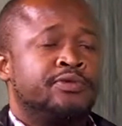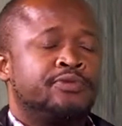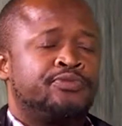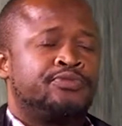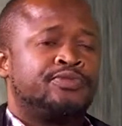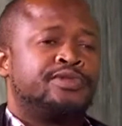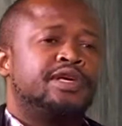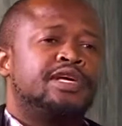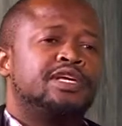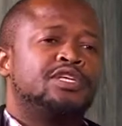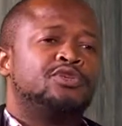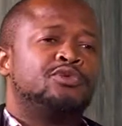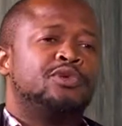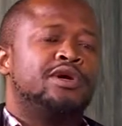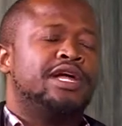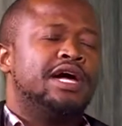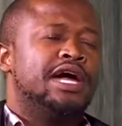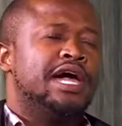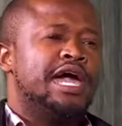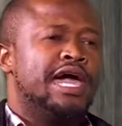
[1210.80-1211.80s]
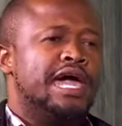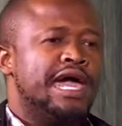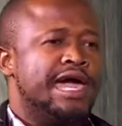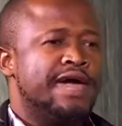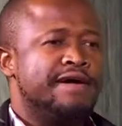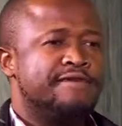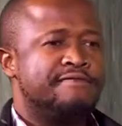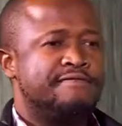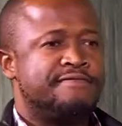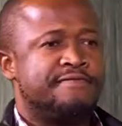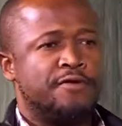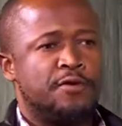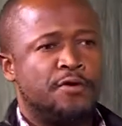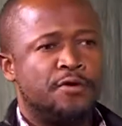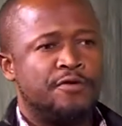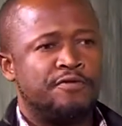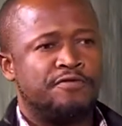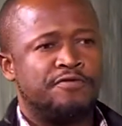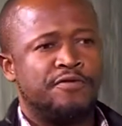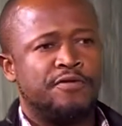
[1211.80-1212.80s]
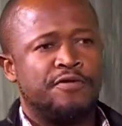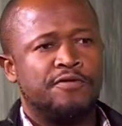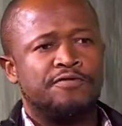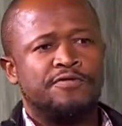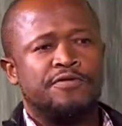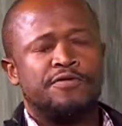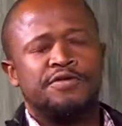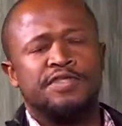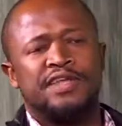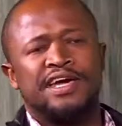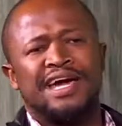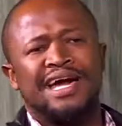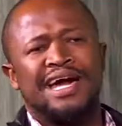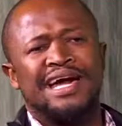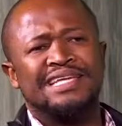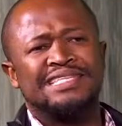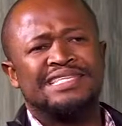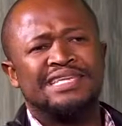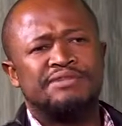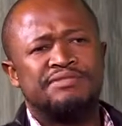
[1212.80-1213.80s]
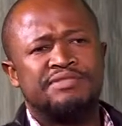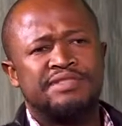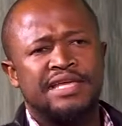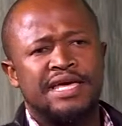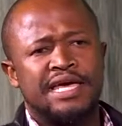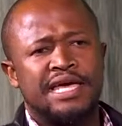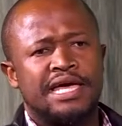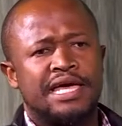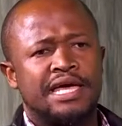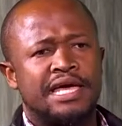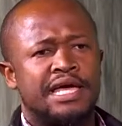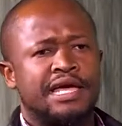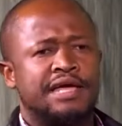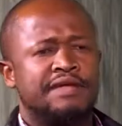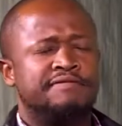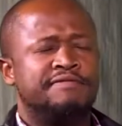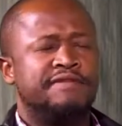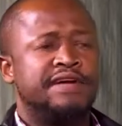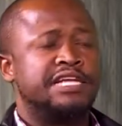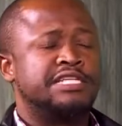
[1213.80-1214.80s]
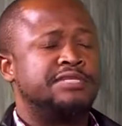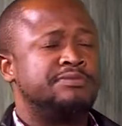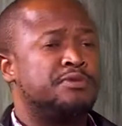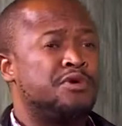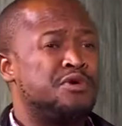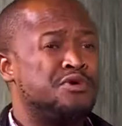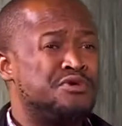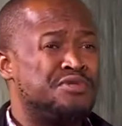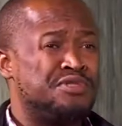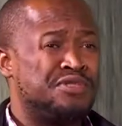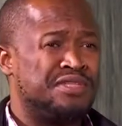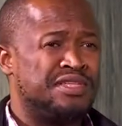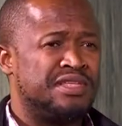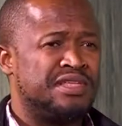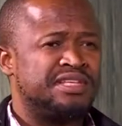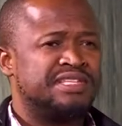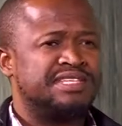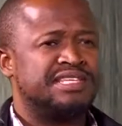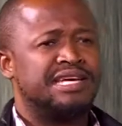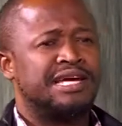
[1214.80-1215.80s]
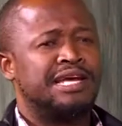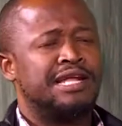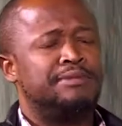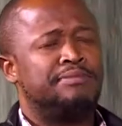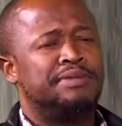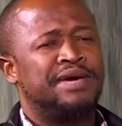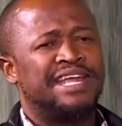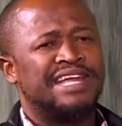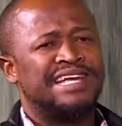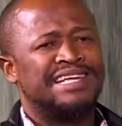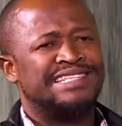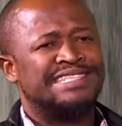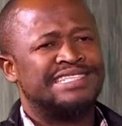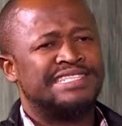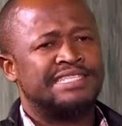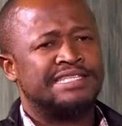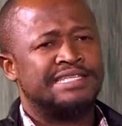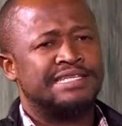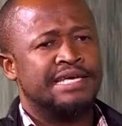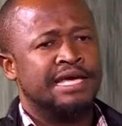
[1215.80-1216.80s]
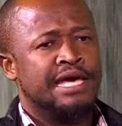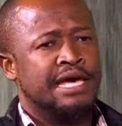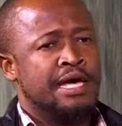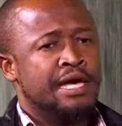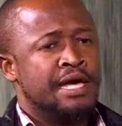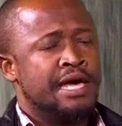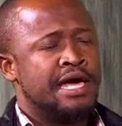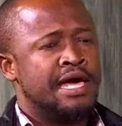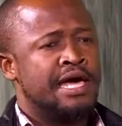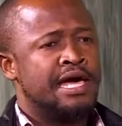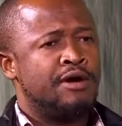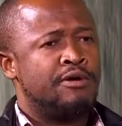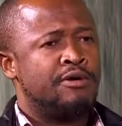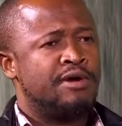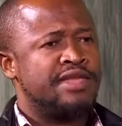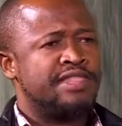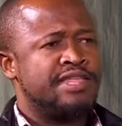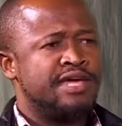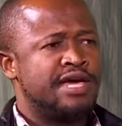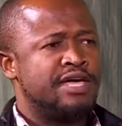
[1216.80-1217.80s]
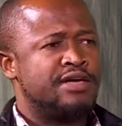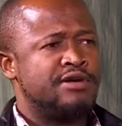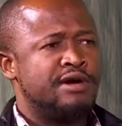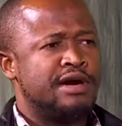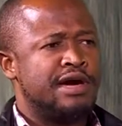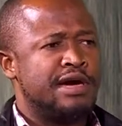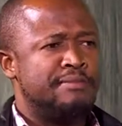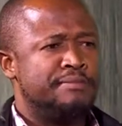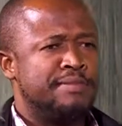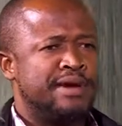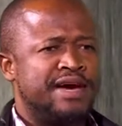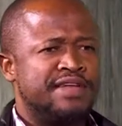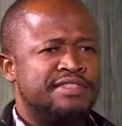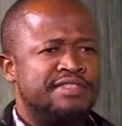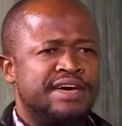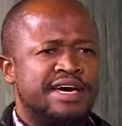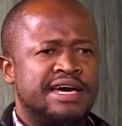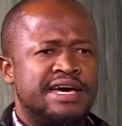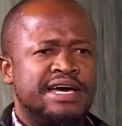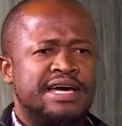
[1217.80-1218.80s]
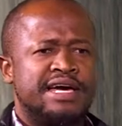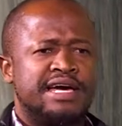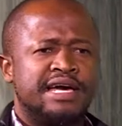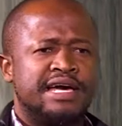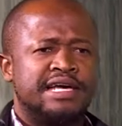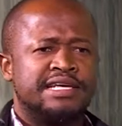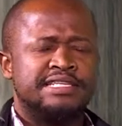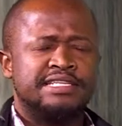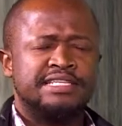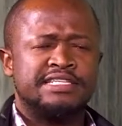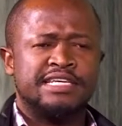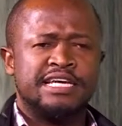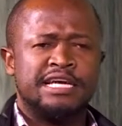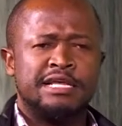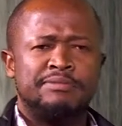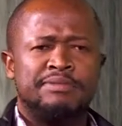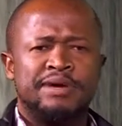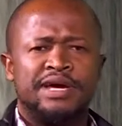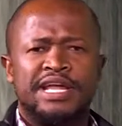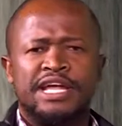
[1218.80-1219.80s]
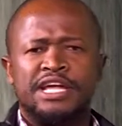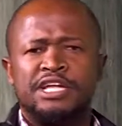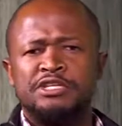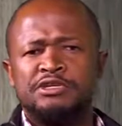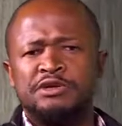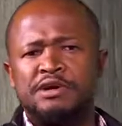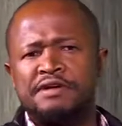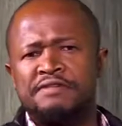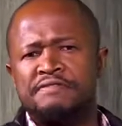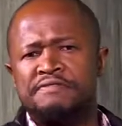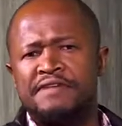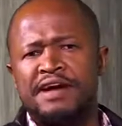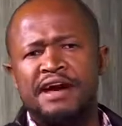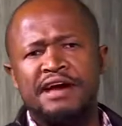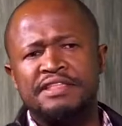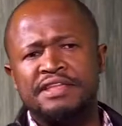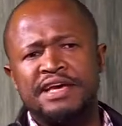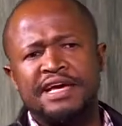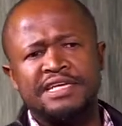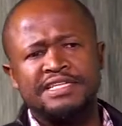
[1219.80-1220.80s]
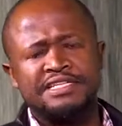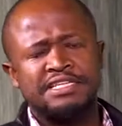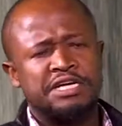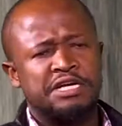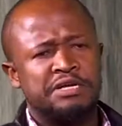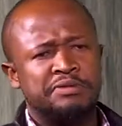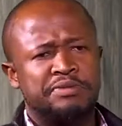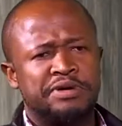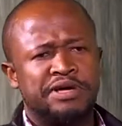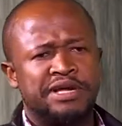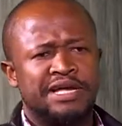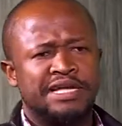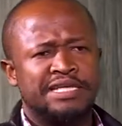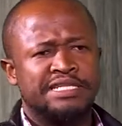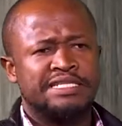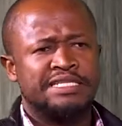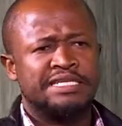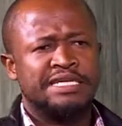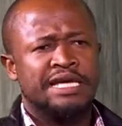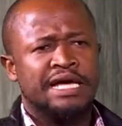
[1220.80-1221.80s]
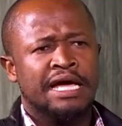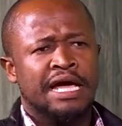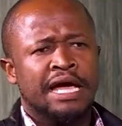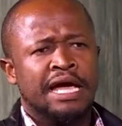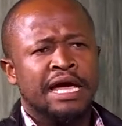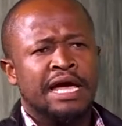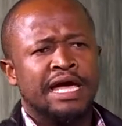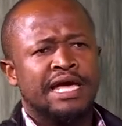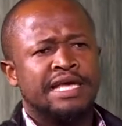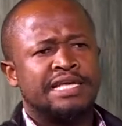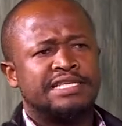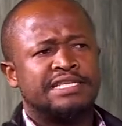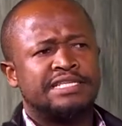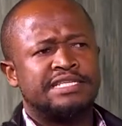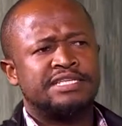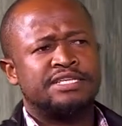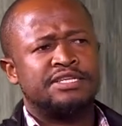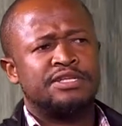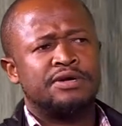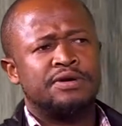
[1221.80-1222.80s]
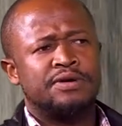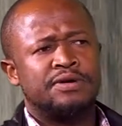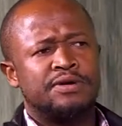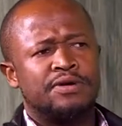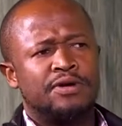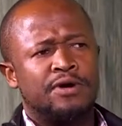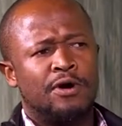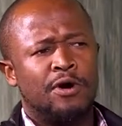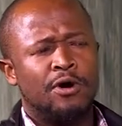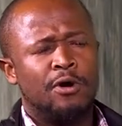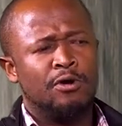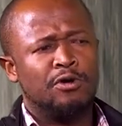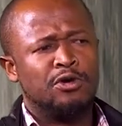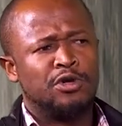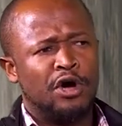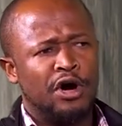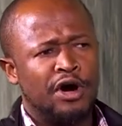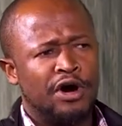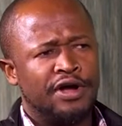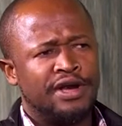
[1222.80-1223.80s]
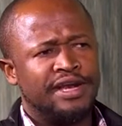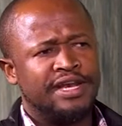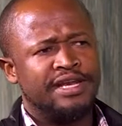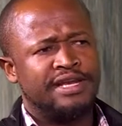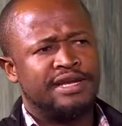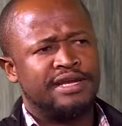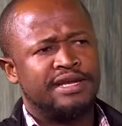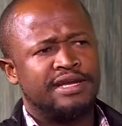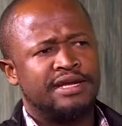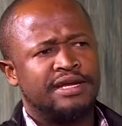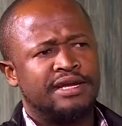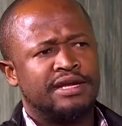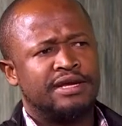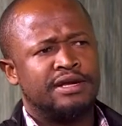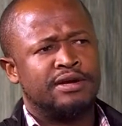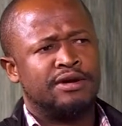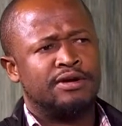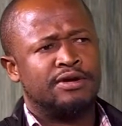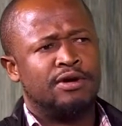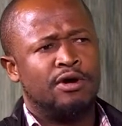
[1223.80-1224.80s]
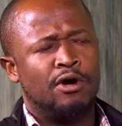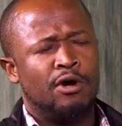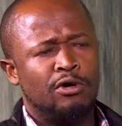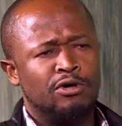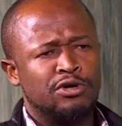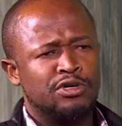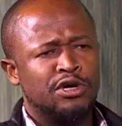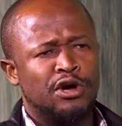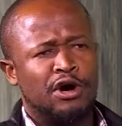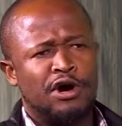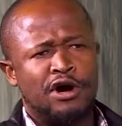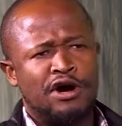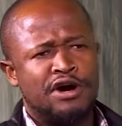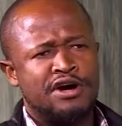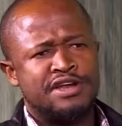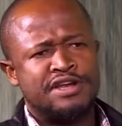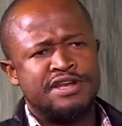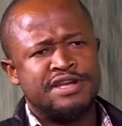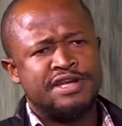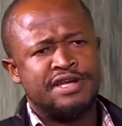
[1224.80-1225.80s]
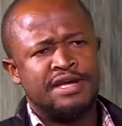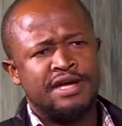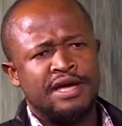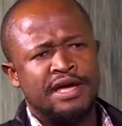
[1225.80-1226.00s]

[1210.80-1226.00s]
Yes, what I have for the guys out there, in fact, both single parents, whether you are a mother as a single parent or a father as a single parent, is, hold on, hold on